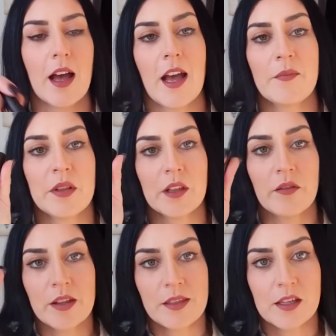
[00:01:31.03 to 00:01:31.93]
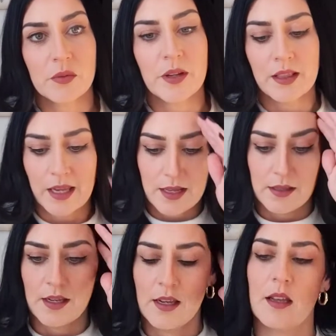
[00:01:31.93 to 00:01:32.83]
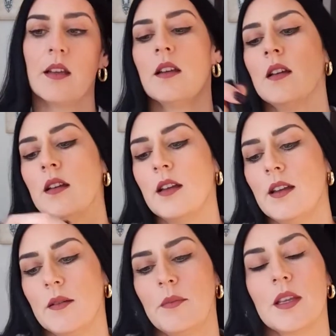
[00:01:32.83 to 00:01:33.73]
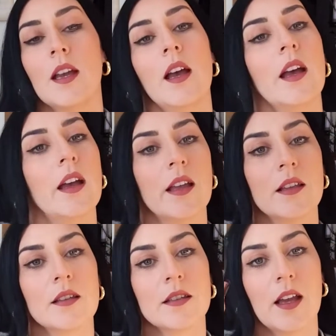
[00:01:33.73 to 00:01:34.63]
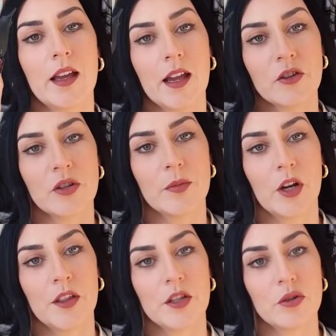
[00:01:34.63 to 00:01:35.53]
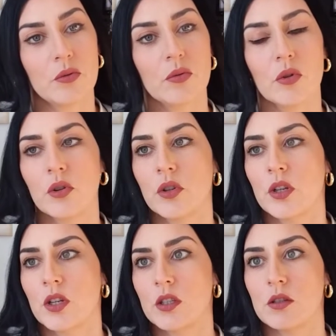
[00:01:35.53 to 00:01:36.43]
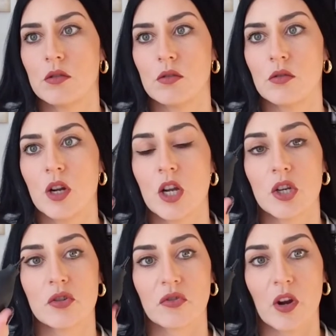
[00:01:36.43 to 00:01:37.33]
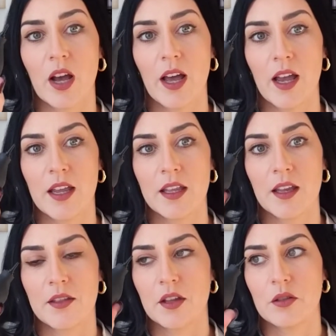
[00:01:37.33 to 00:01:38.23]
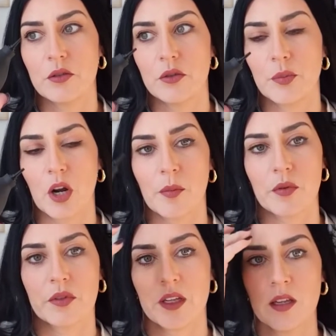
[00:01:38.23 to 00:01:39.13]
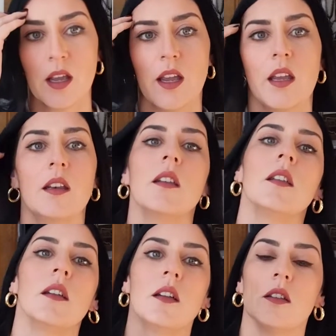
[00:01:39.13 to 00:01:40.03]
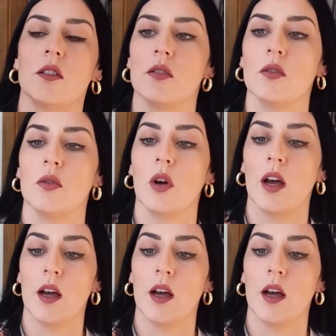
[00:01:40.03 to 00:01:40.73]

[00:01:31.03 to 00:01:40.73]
I've been loving this one lately because I actually bought the tool to dry the glue properly and to